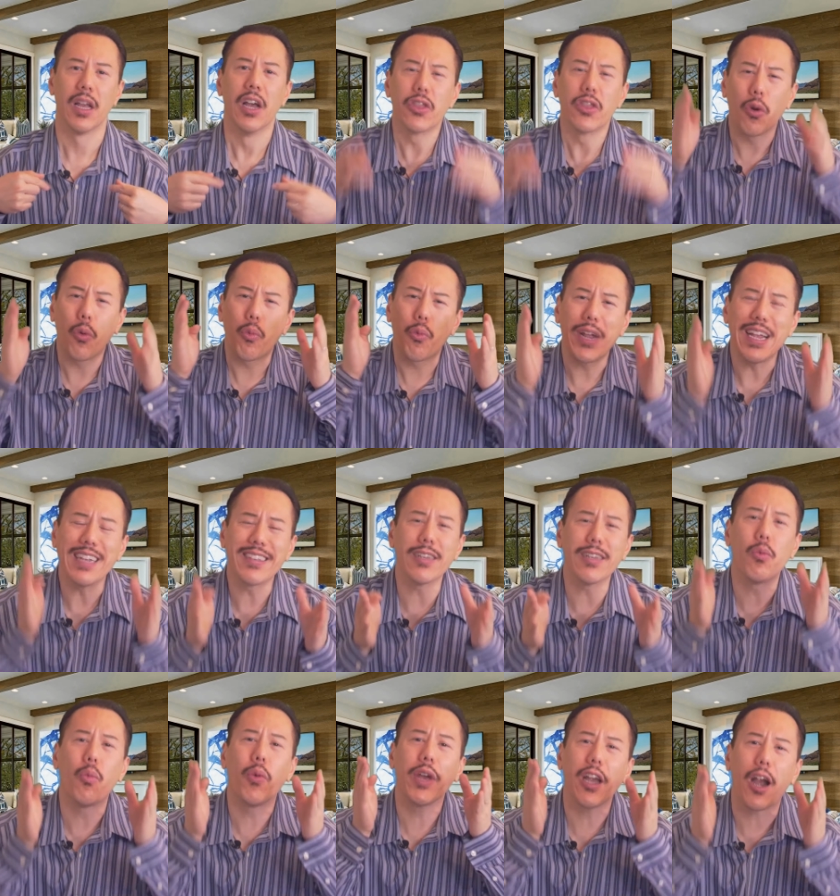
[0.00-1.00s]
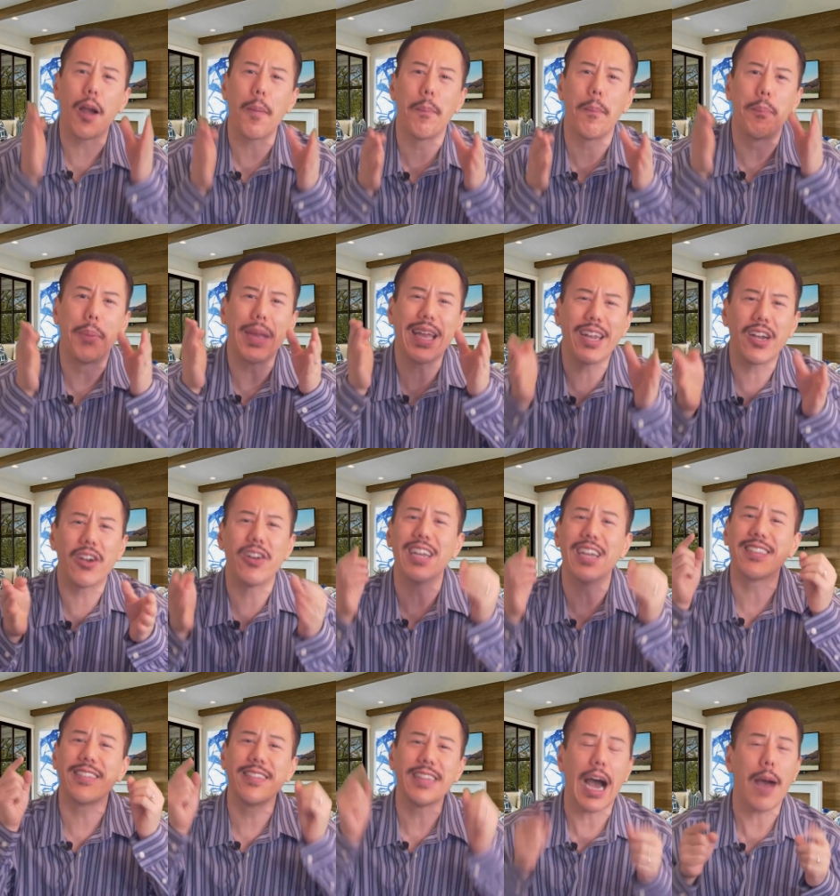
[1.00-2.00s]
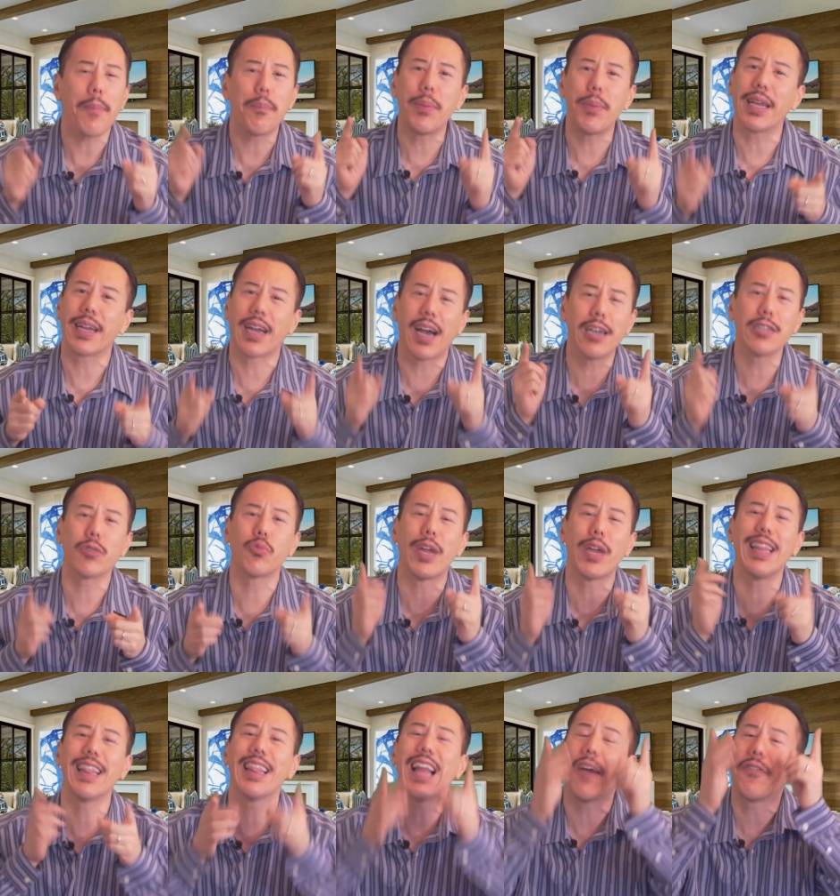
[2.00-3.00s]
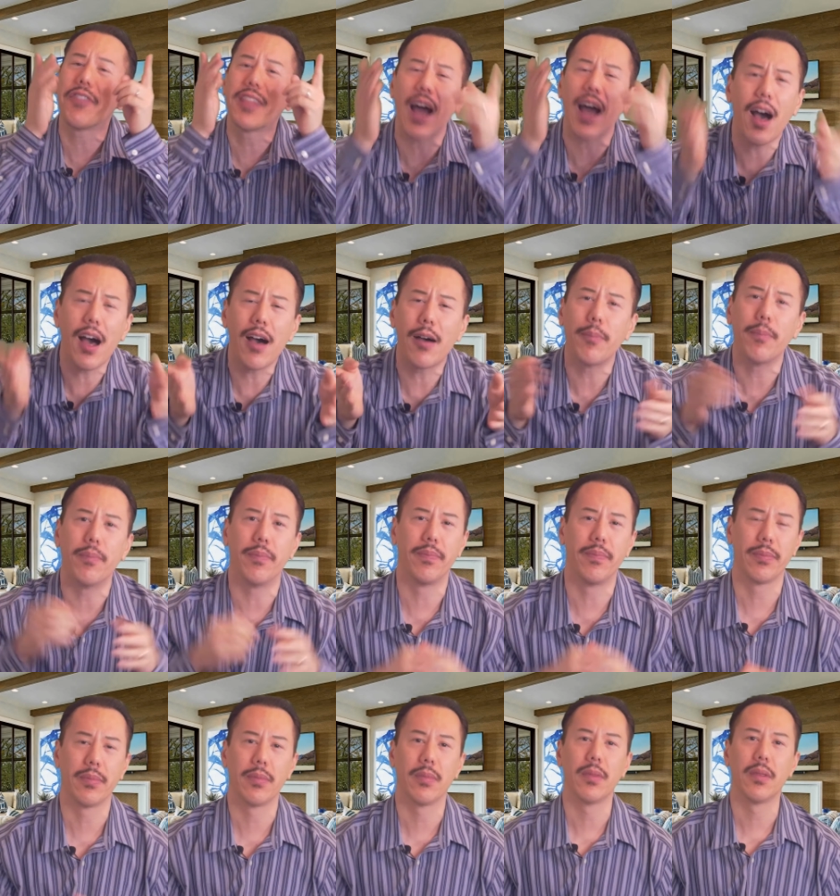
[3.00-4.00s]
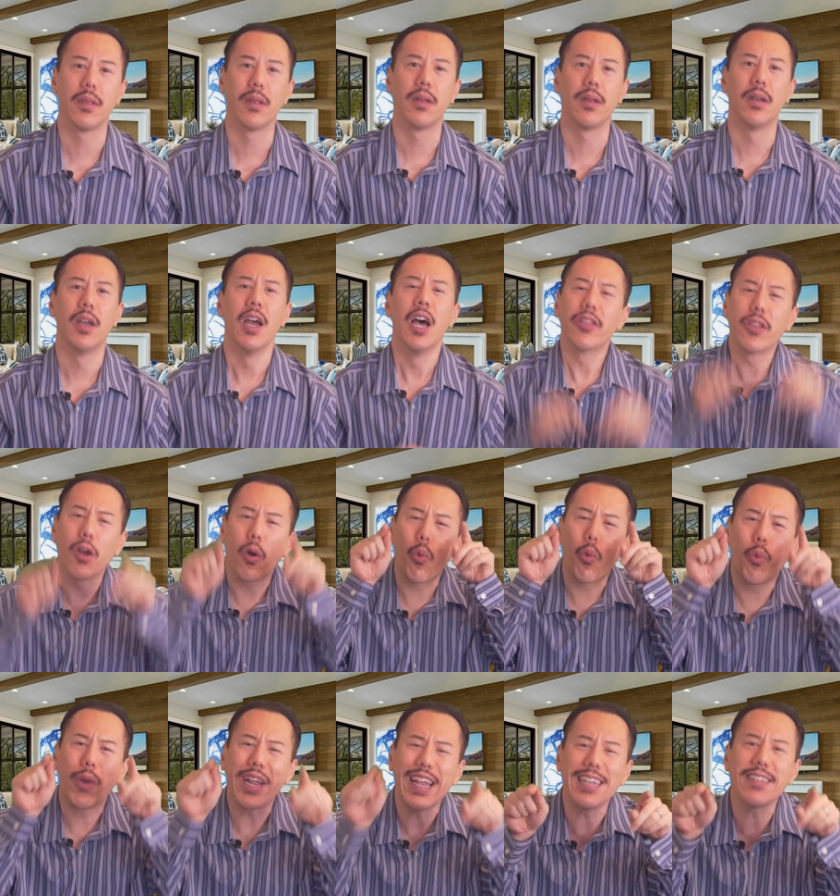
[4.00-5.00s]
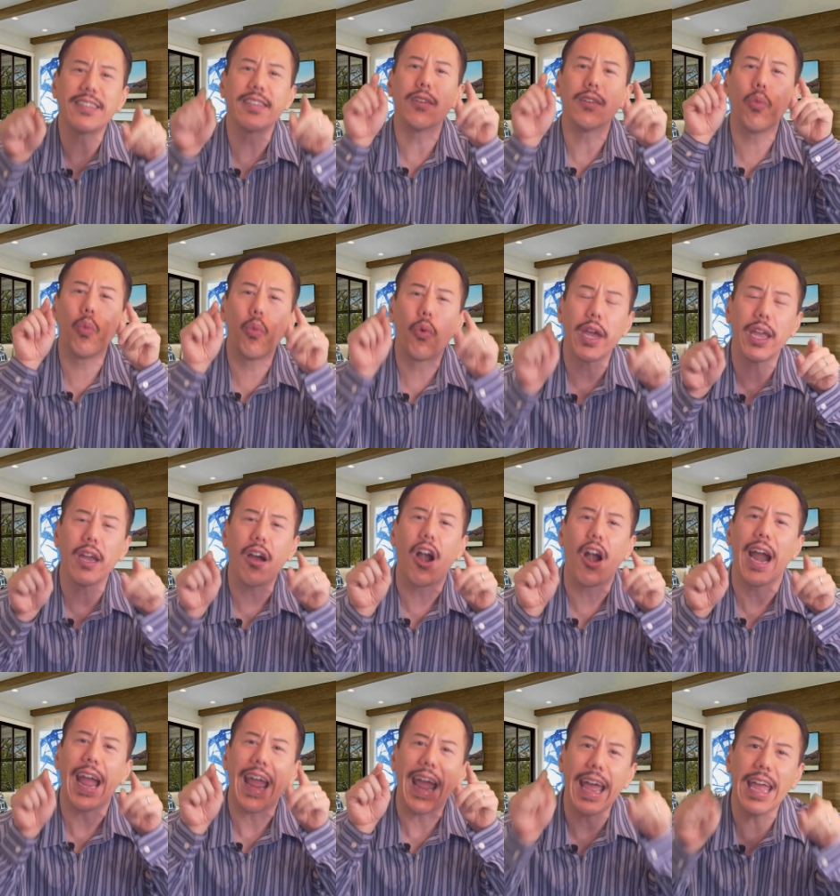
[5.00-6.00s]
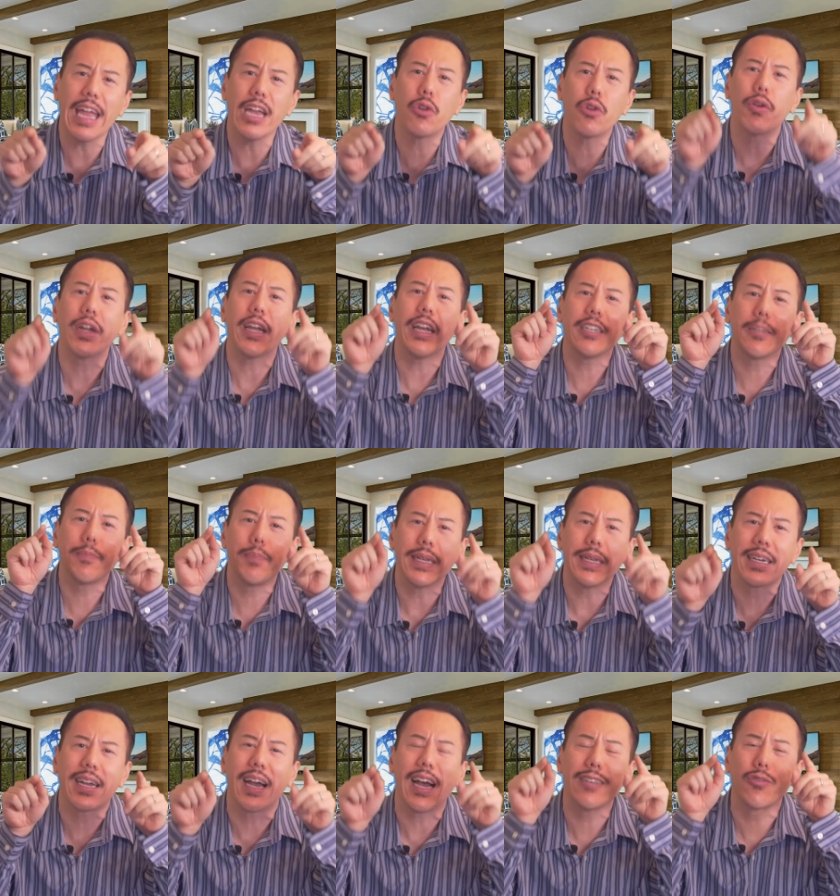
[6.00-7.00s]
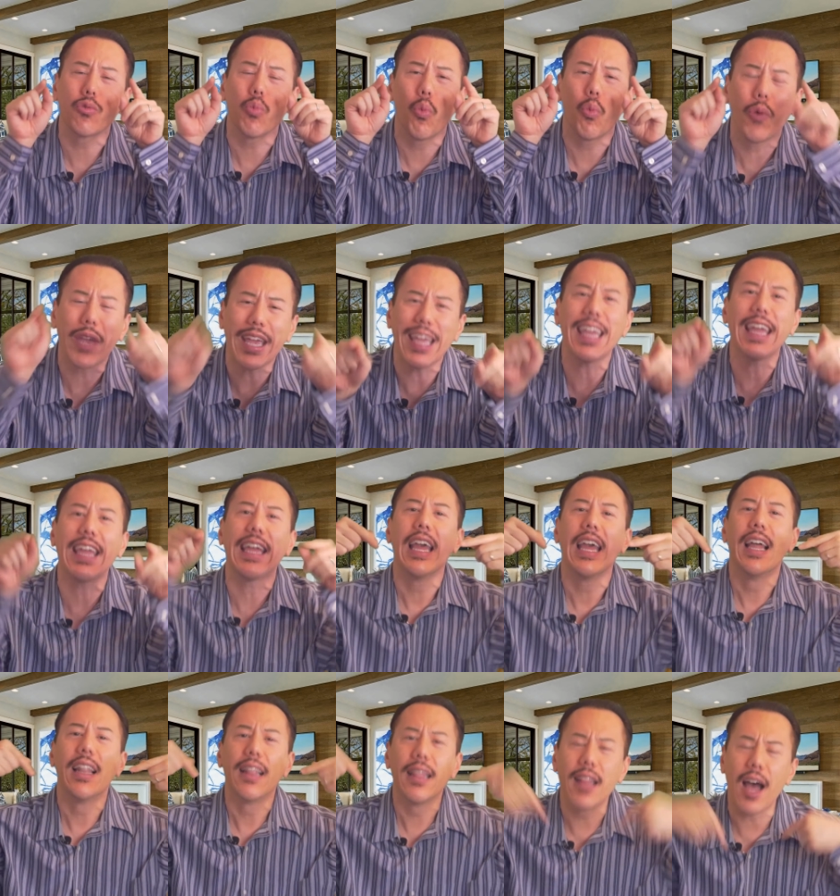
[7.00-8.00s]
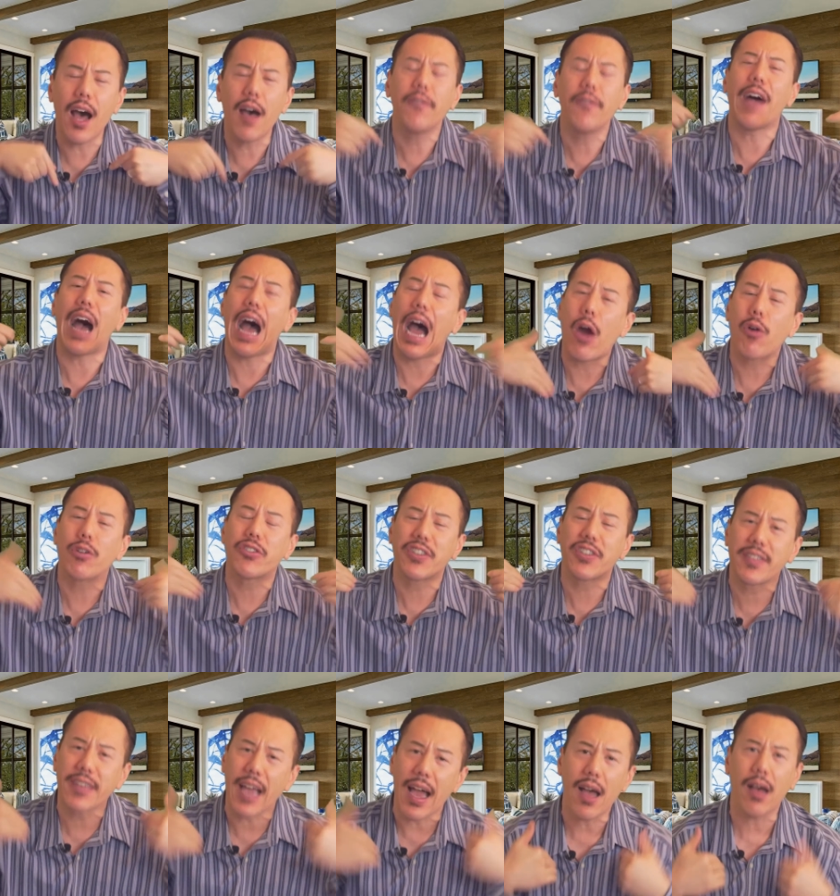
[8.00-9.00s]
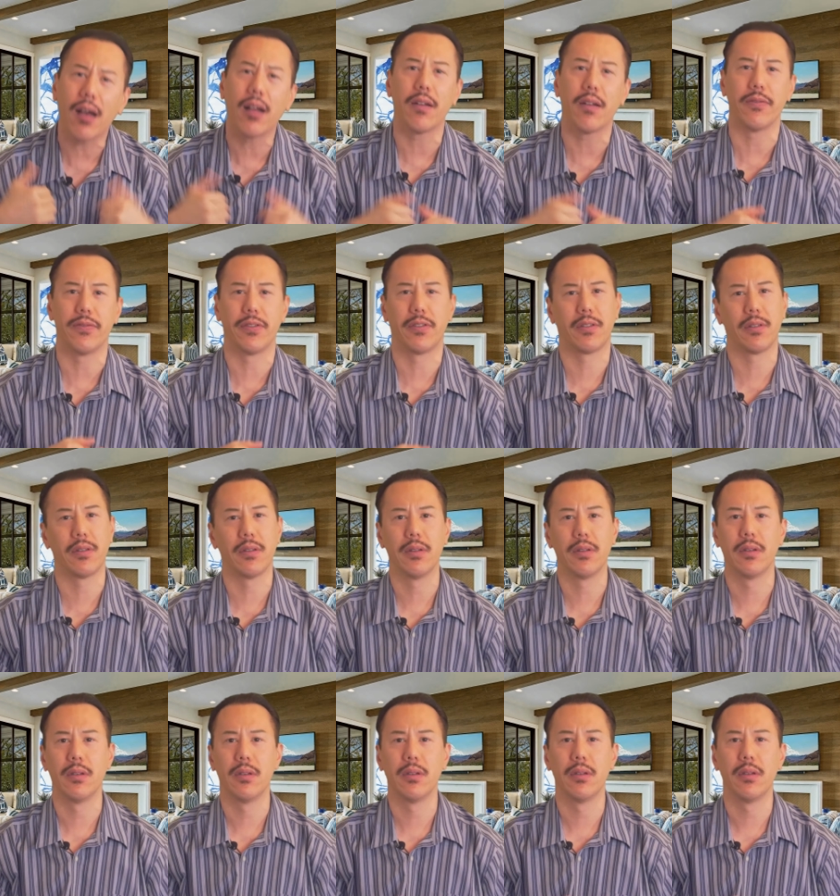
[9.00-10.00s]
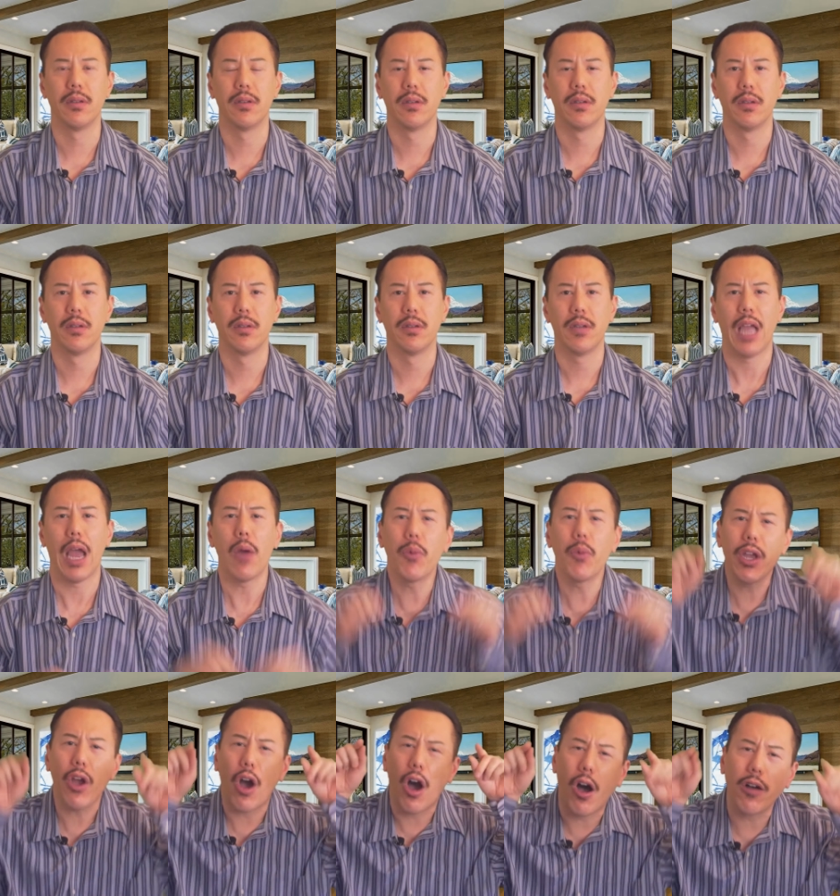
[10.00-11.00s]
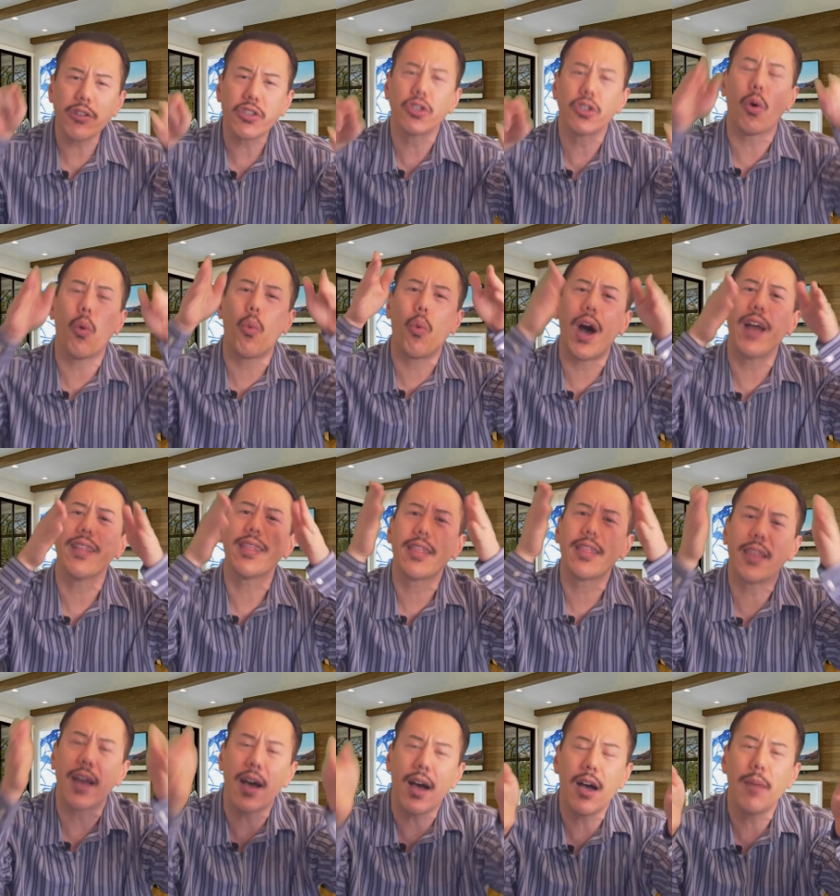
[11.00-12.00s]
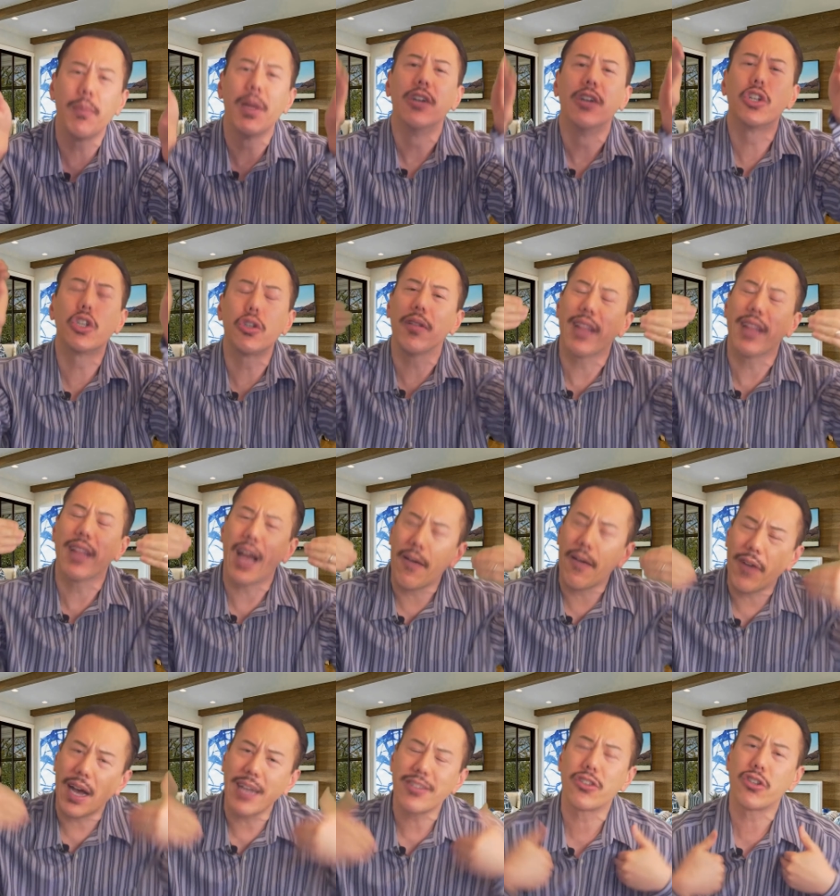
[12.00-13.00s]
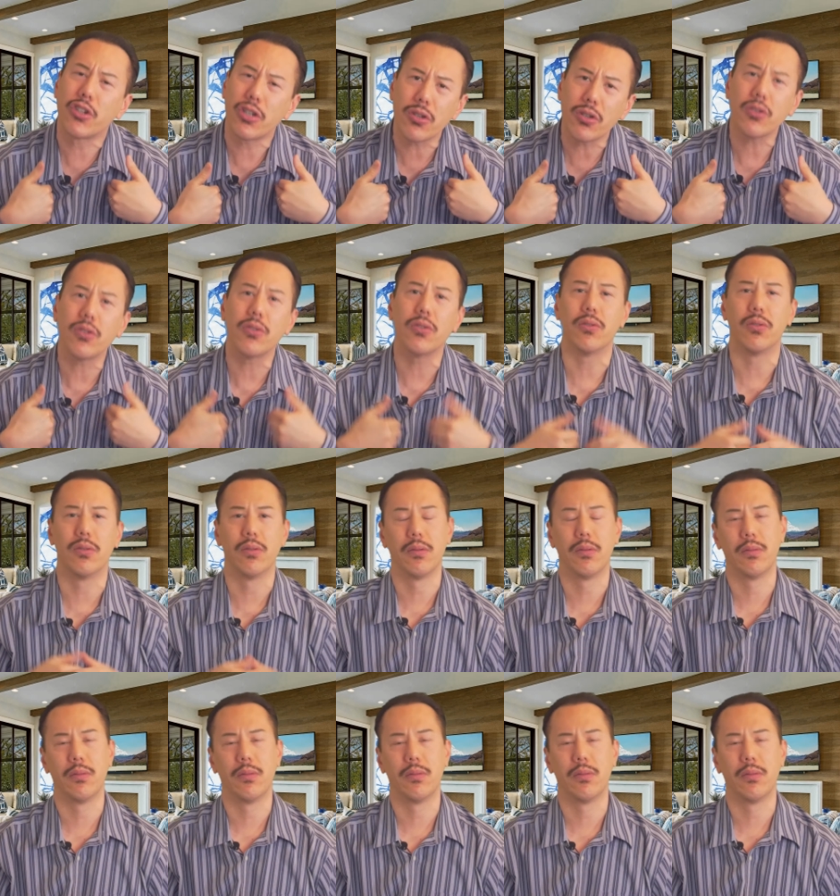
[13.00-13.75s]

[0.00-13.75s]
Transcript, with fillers: The reason we are bitter is not because we love them. The reason we are angry is because we love ourselves. And we also want them to love us too.